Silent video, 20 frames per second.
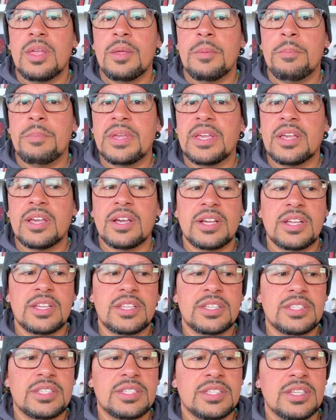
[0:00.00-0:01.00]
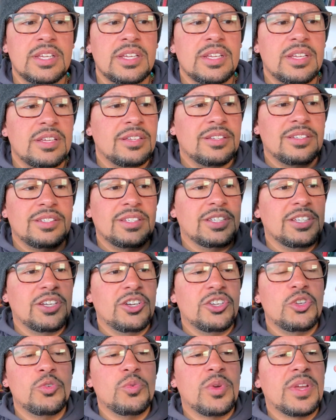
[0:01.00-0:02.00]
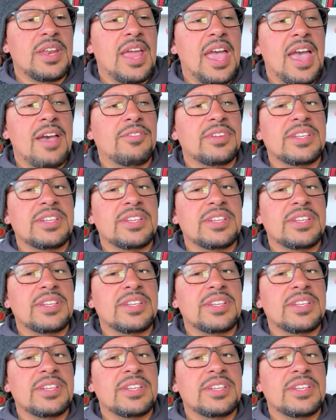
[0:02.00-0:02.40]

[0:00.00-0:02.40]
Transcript: Because, you can have